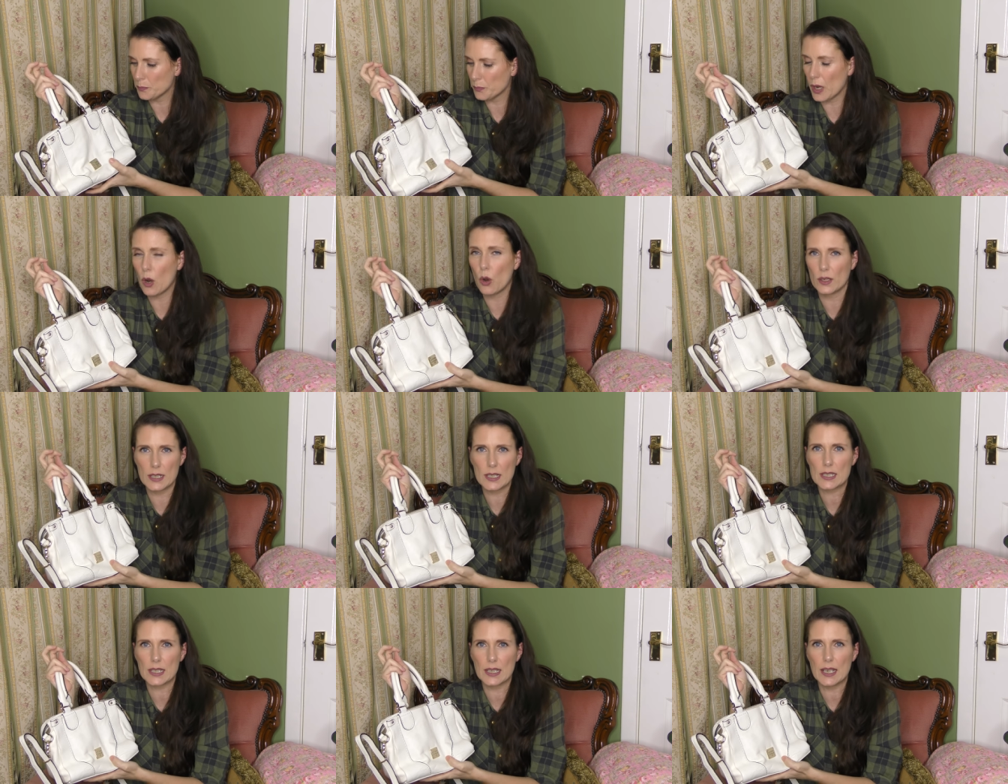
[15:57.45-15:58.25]
But
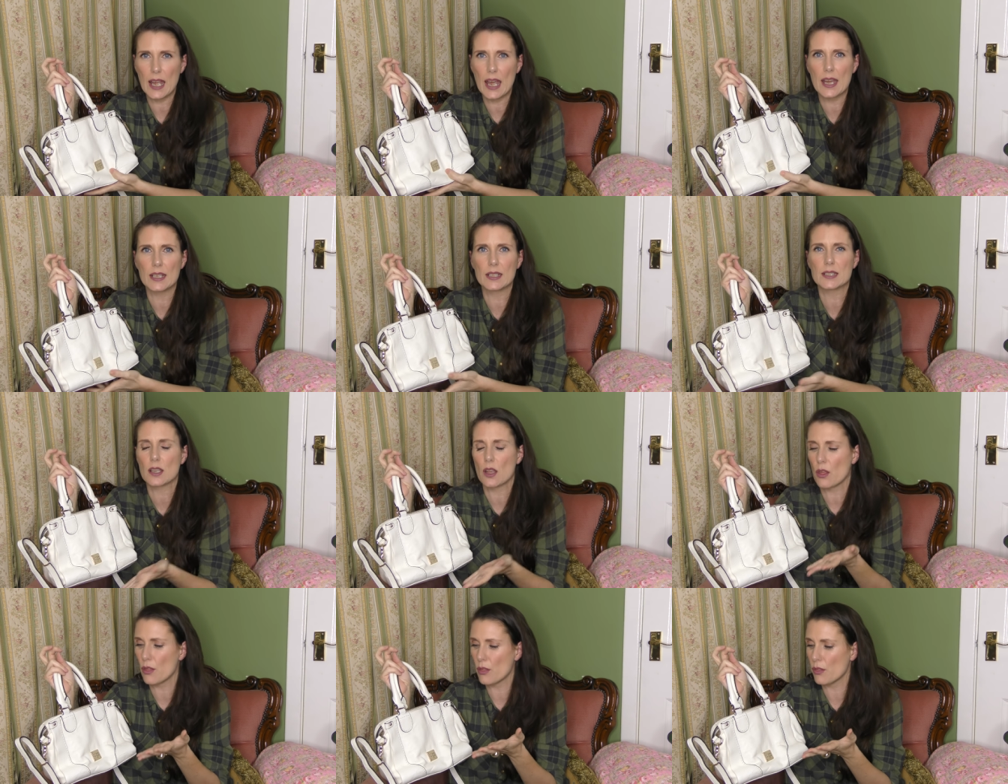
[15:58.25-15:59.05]
honestly, it is
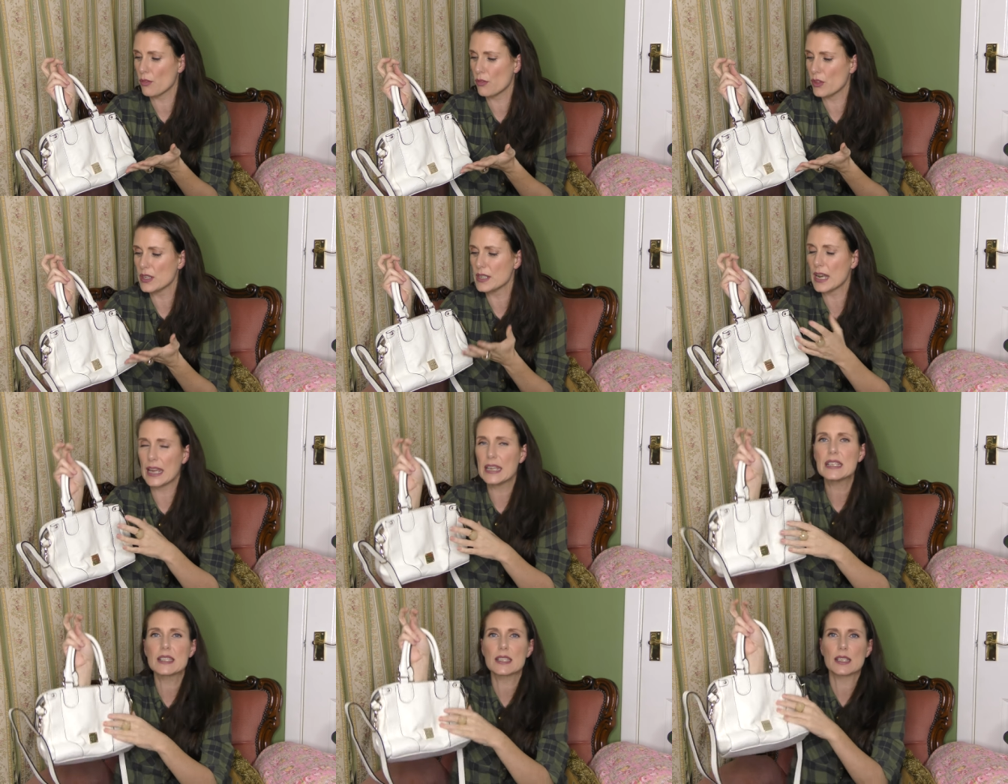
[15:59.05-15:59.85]
the
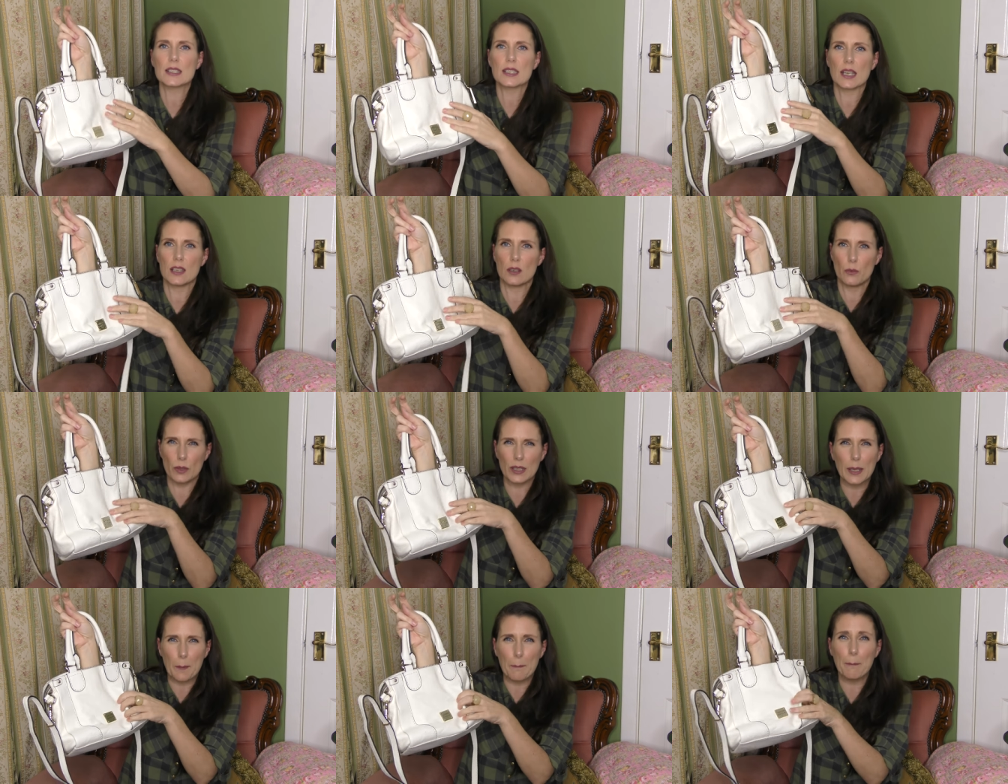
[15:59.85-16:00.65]
nicest, it,
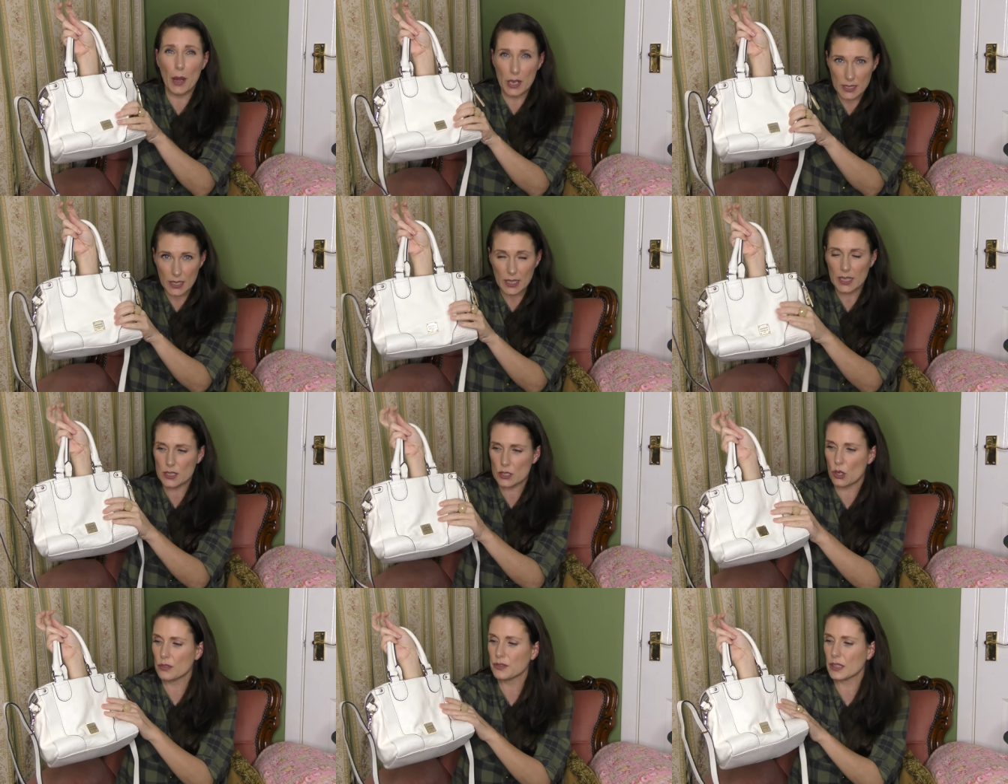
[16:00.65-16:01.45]
like buttery
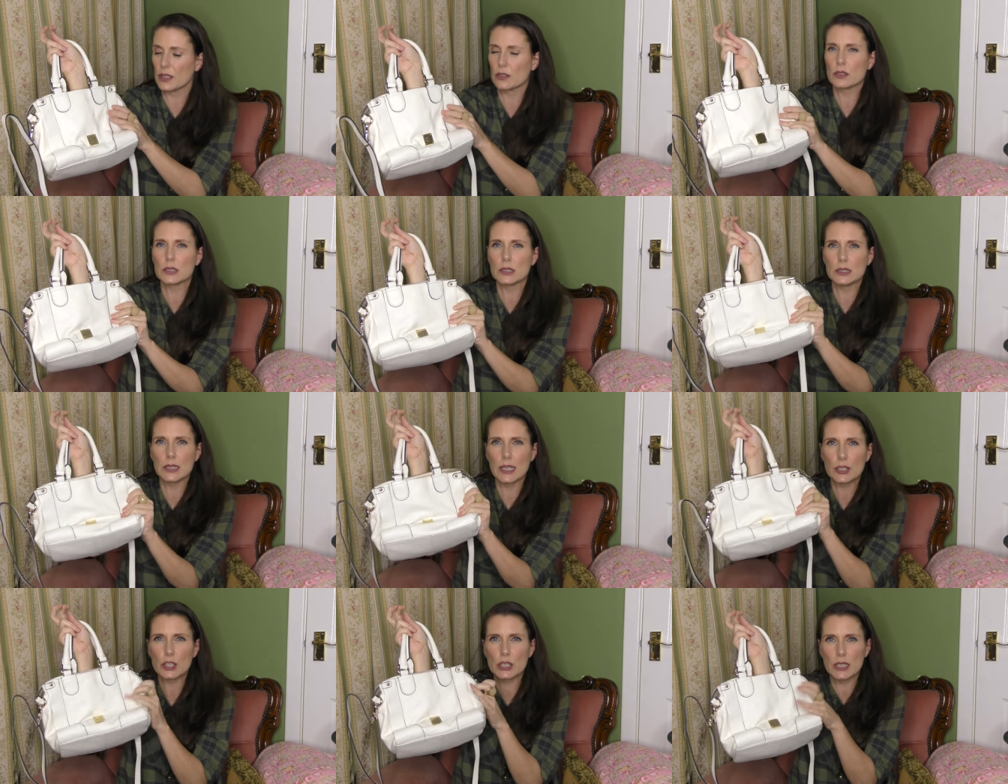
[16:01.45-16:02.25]
soft, like
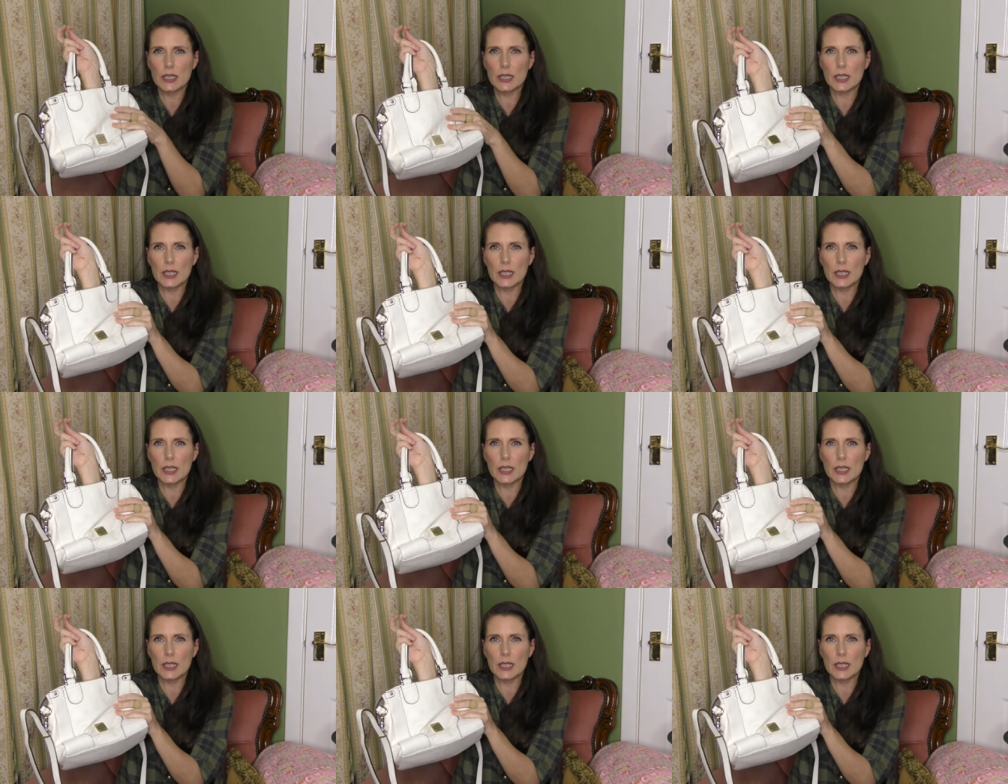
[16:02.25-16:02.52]
literally